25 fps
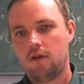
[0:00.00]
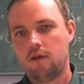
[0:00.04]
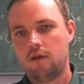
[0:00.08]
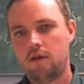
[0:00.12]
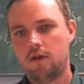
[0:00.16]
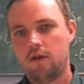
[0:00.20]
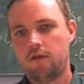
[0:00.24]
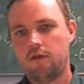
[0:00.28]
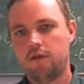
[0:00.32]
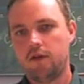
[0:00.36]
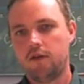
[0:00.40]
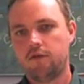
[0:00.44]

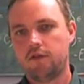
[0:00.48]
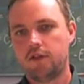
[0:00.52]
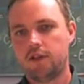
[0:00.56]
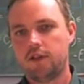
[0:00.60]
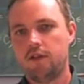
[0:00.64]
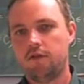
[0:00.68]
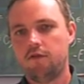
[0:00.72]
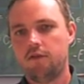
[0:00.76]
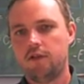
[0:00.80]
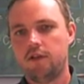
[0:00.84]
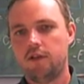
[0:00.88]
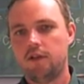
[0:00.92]
around
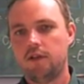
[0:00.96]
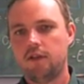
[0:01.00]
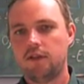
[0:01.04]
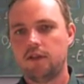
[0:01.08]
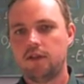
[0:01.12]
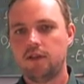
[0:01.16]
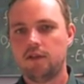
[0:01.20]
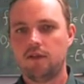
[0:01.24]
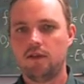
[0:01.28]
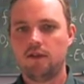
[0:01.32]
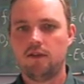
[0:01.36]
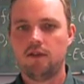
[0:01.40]

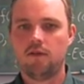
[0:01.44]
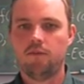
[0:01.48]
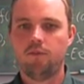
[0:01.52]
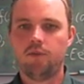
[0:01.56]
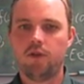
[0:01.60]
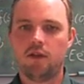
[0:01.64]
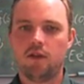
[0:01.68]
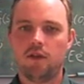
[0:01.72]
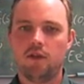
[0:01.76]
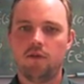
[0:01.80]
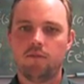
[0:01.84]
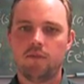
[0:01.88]
70s it
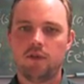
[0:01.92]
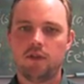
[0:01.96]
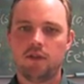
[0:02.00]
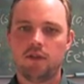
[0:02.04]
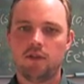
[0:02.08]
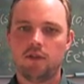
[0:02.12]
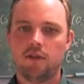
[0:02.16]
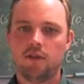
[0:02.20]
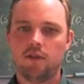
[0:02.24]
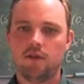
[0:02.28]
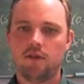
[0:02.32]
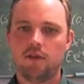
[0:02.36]

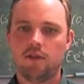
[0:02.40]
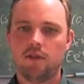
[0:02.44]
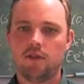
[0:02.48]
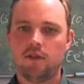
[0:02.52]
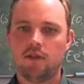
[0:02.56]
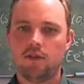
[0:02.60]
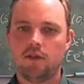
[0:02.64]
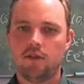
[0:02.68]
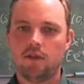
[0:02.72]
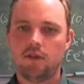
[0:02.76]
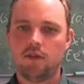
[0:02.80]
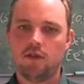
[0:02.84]
becomes
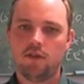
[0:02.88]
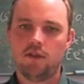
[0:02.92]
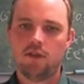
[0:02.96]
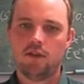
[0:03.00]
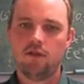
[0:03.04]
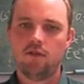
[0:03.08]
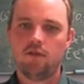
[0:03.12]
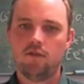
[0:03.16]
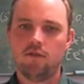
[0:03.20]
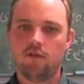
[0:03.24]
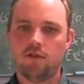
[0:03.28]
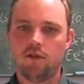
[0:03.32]
it's still